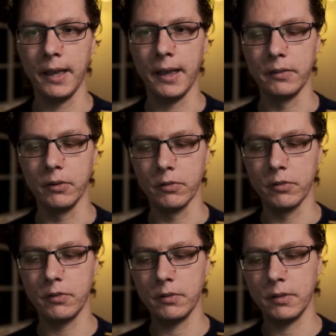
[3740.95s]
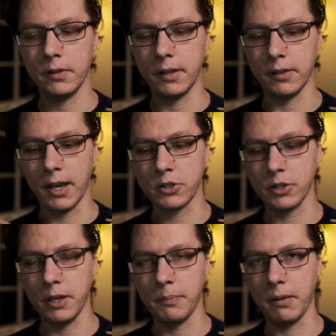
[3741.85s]
And it's
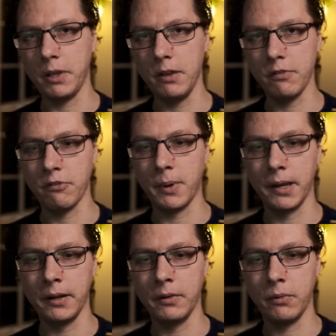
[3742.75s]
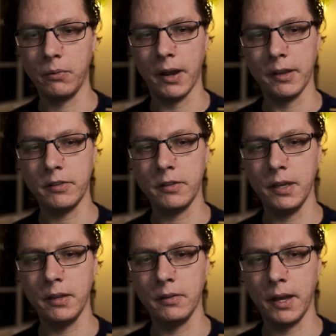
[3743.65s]
actually a pet peeve of mine where I
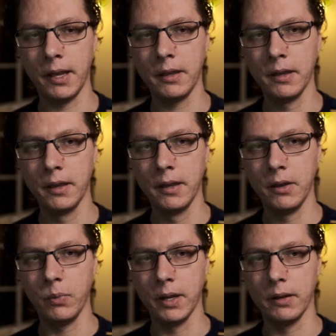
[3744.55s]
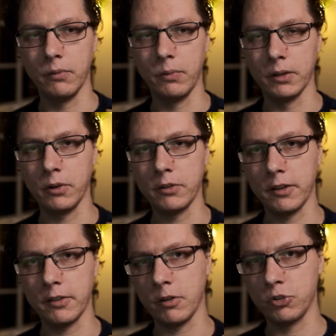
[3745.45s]
see like when it looks
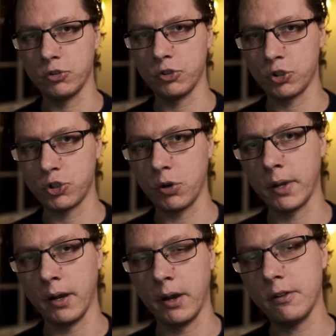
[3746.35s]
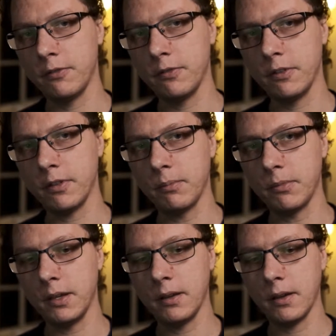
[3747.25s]
like someone's just showing off
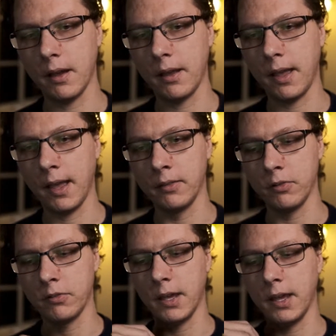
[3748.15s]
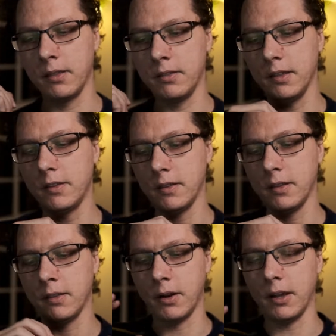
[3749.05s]
something, and they're saying this,
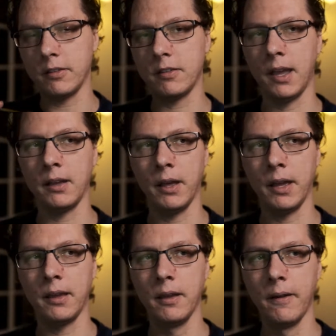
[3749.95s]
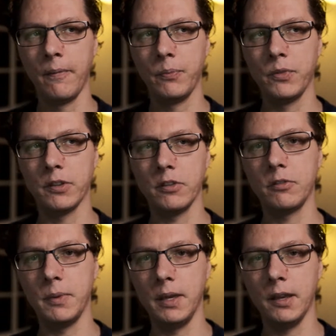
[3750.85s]
they're not saying like, this
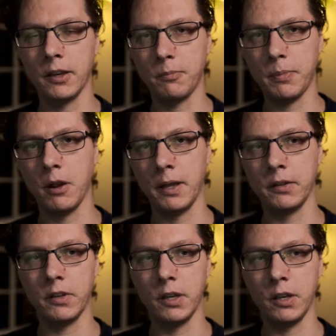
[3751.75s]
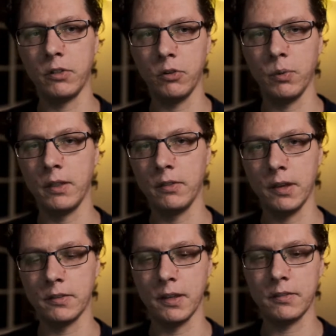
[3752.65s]
is me experimenting with doing
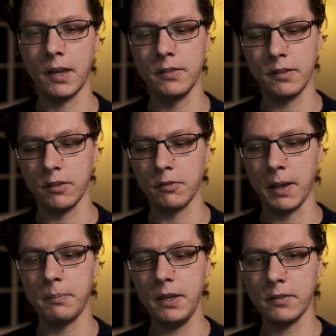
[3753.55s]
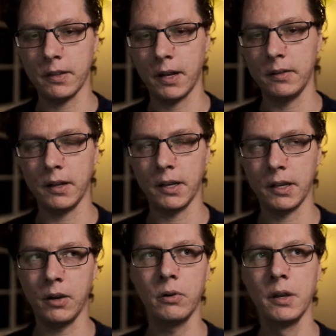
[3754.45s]
this. They say, this is my piece that I did. I
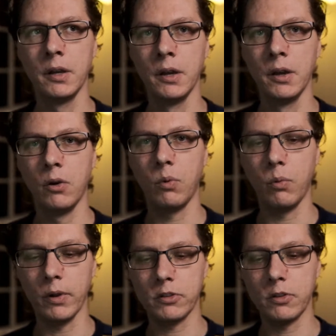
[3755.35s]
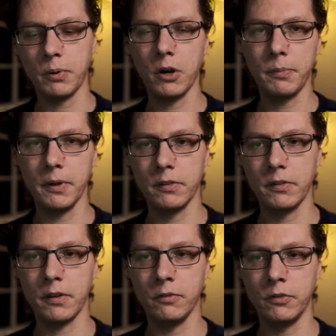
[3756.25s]
go, well, what's the
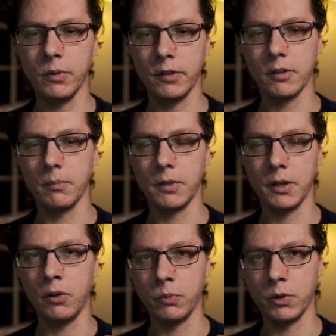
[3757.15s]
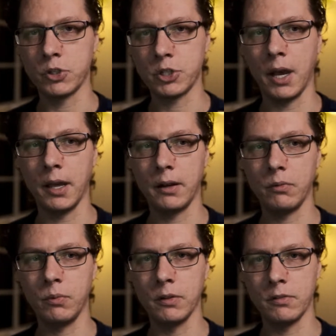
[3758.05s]
purpose of doing something all in one shot
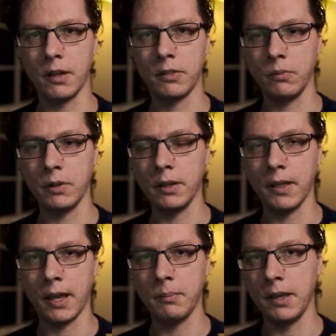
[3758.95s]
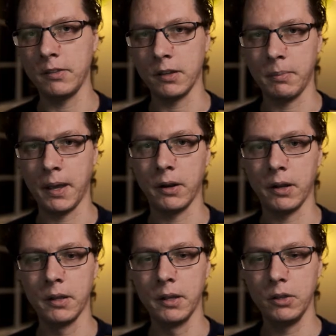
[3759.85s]
when there's nothing really that amazing about
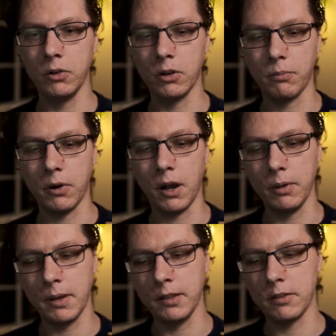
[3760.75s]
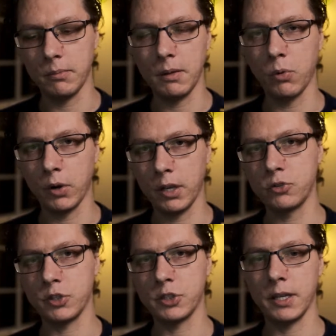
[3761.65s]
it? You could have probably made something more
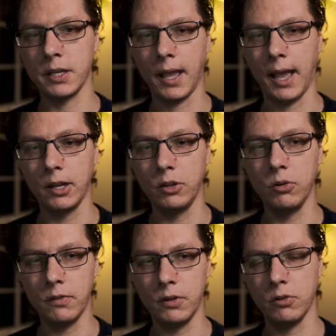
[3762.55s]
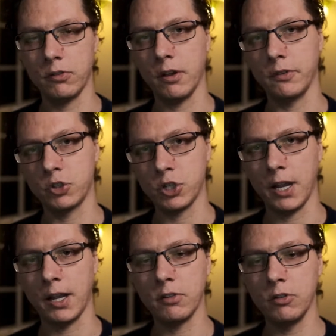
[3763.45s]
interesting had you given yourself a
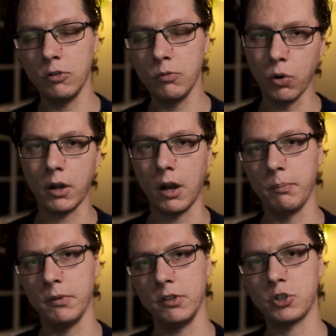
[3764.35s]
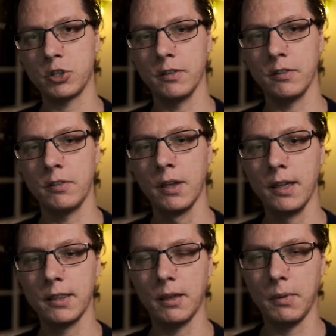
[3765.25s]
chance to do more compositions
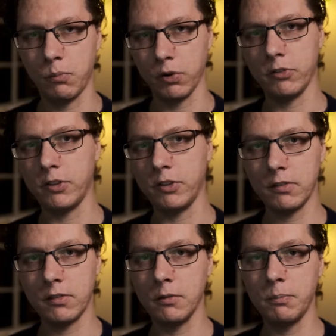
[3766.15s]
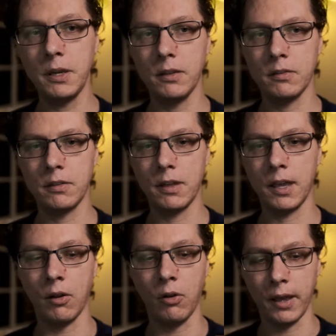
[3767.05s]
that made more sense to the piece,
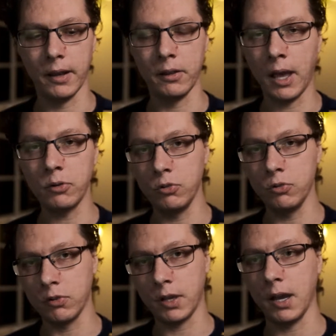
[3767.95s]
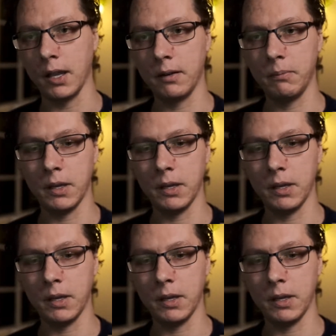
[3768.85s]
and allowed you to cut.